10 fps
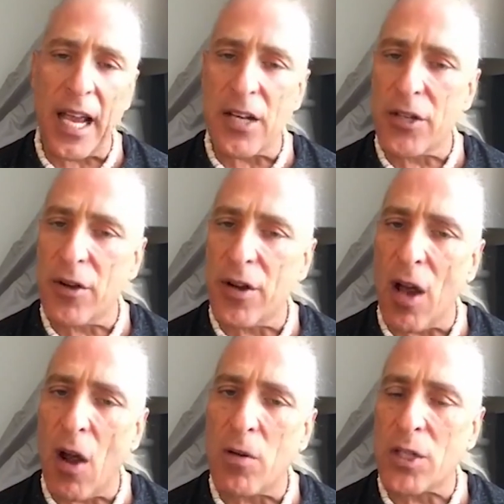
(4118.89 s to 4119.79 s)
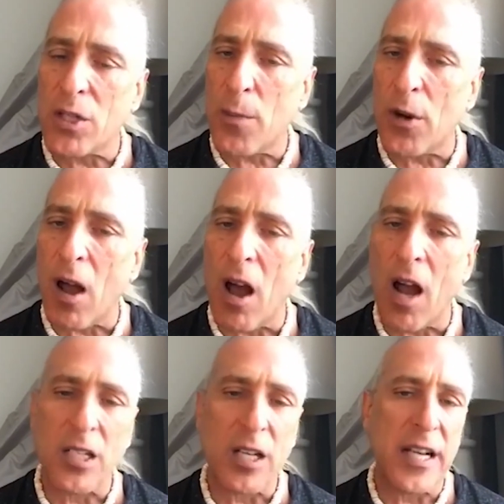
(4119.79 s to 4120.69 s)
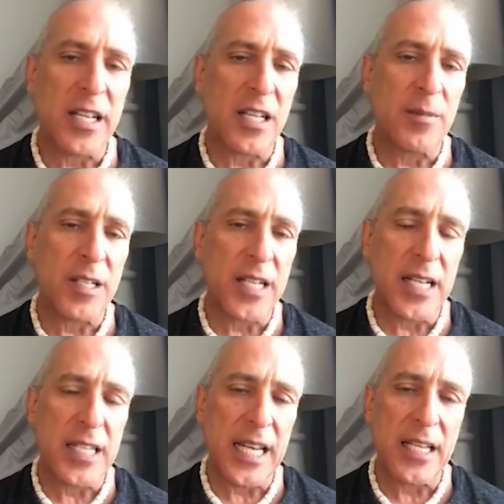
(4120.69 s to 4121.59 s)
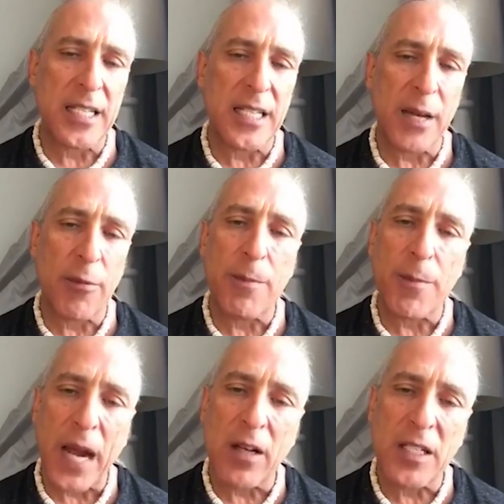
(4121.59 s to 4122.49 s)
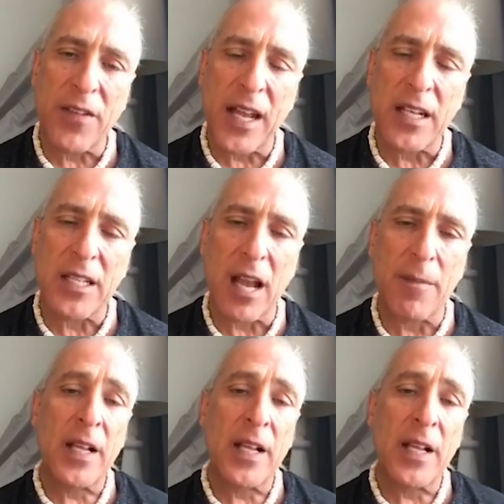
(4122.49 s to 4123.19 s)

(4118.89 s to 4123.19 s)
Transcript: As you know, superoxide dismutase is the reparative enzyme.